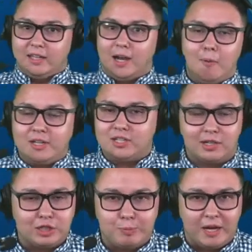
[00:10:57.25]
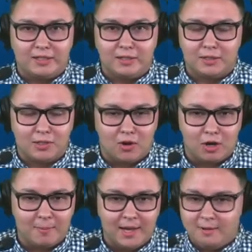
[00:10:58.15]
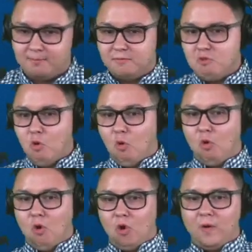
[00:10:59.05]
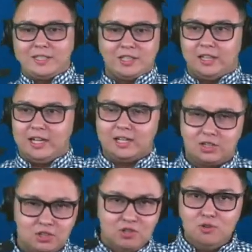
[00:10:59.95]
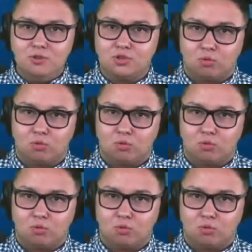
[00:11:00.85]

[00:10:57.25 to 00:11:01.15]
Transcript: that I wasn't expecting to talk about, or it's the latest news,